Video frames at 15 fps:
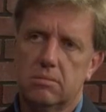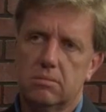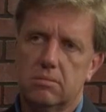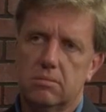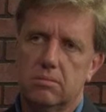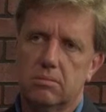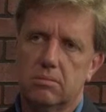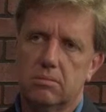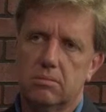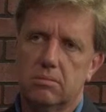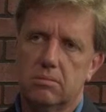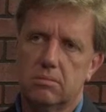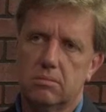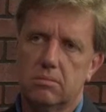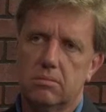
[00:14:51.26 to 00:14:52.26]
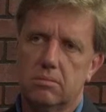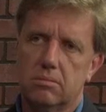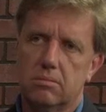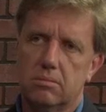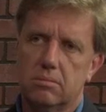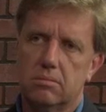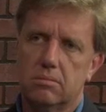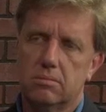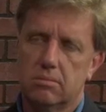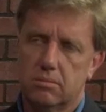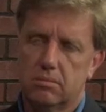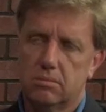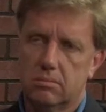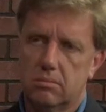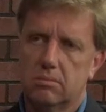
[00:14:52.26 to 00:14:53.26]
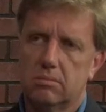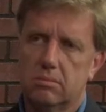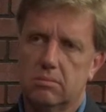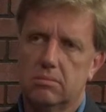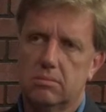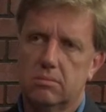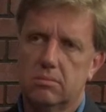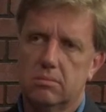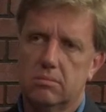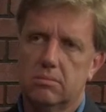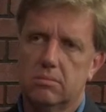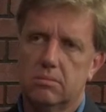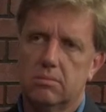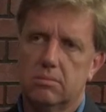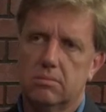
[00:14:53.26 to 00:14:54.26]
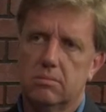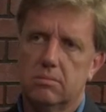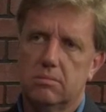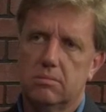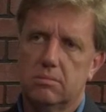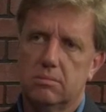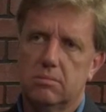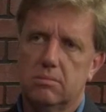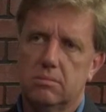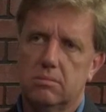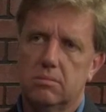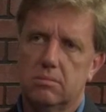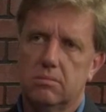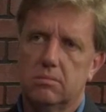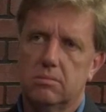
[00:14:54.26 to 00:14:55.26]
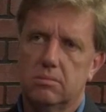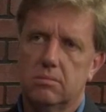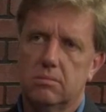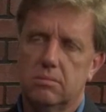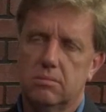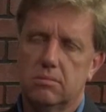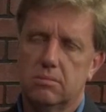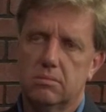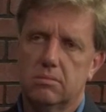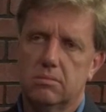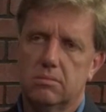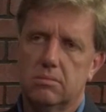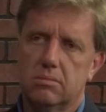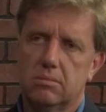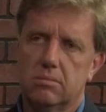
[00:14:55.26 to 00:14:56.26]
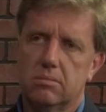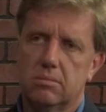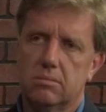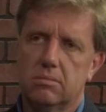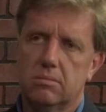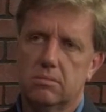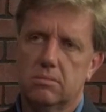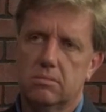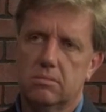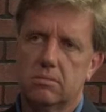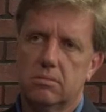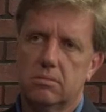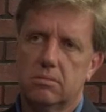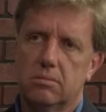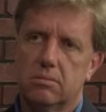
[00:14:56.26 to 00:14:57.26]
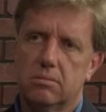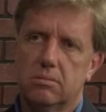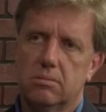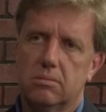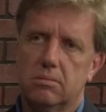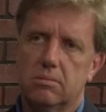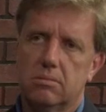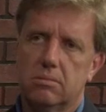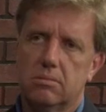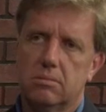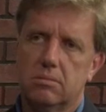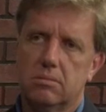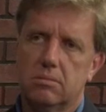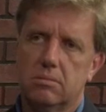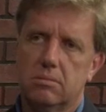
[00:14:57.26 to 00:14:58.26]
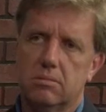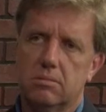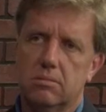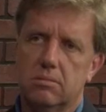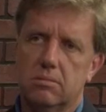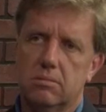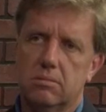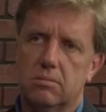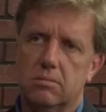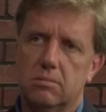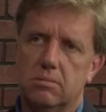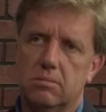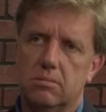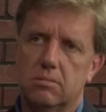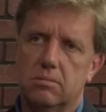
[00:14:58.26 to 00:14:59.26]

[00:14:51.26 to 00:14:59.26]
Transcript: No words are spoken by the person on screen.